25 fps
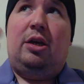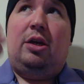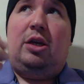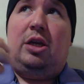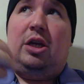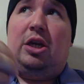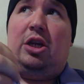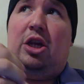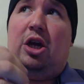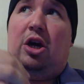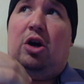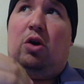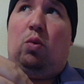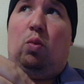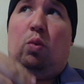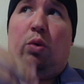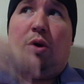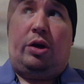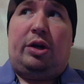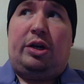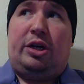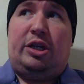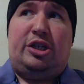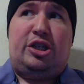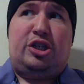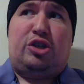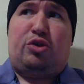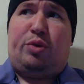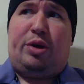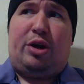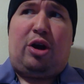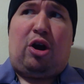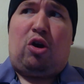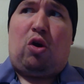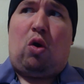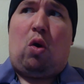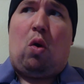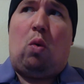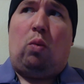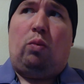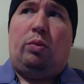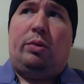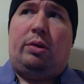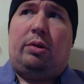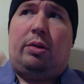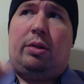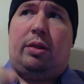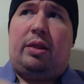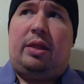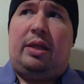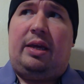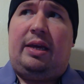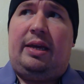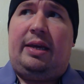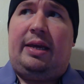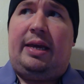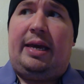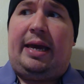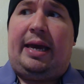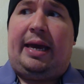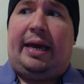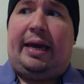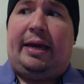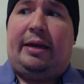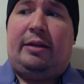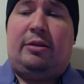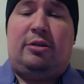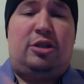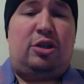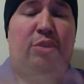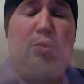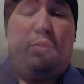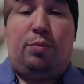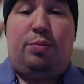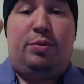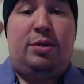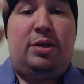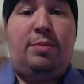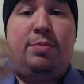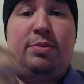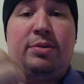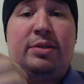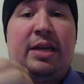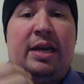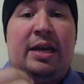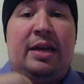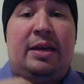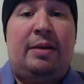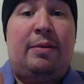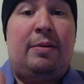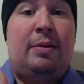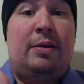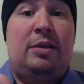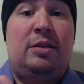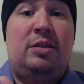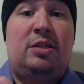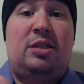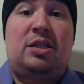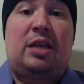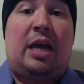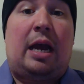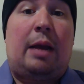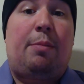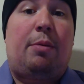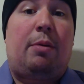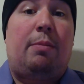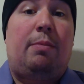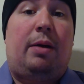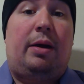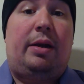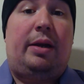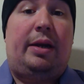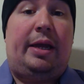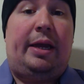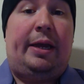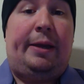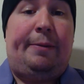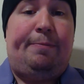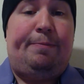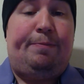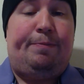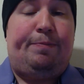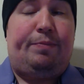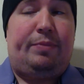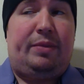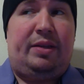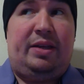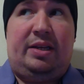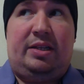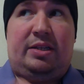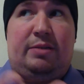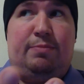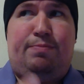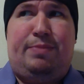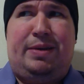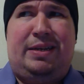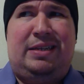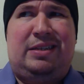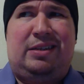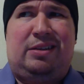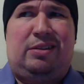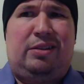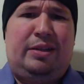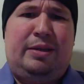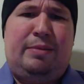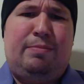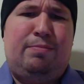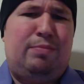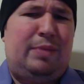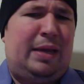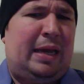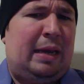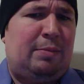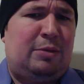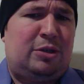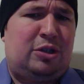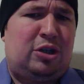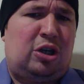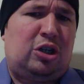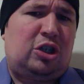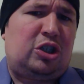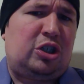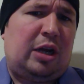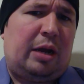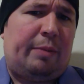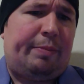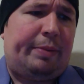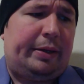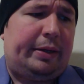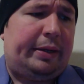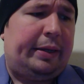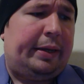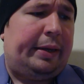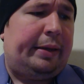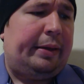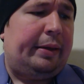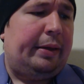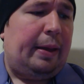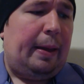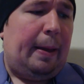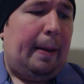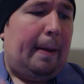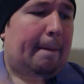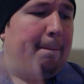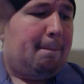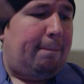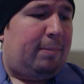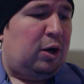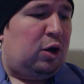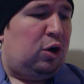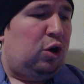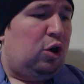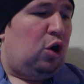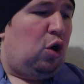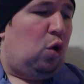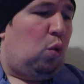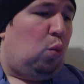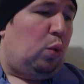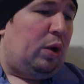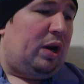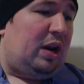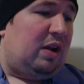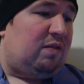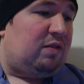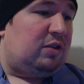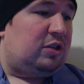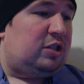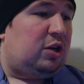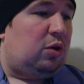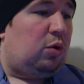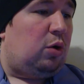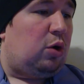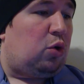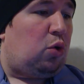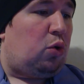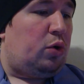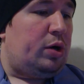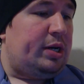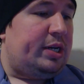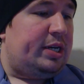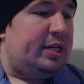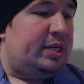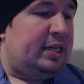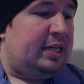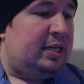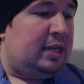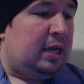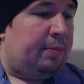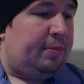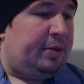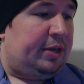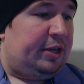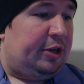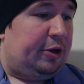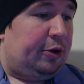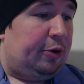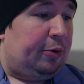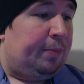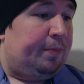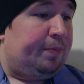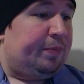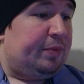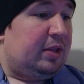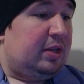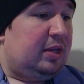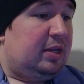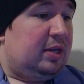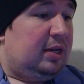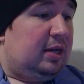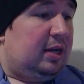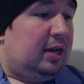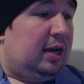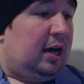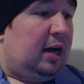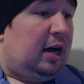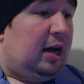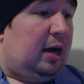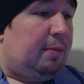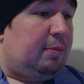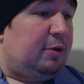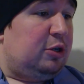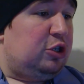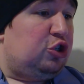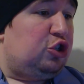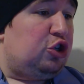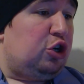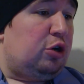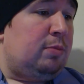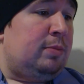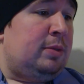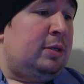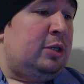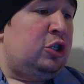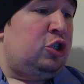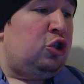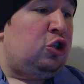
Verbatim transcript: you know, we're going to just create our own little thing. And so when people say Cyber Monday, it's basically Amazon shopping day, but whatever. So according to DW, um, German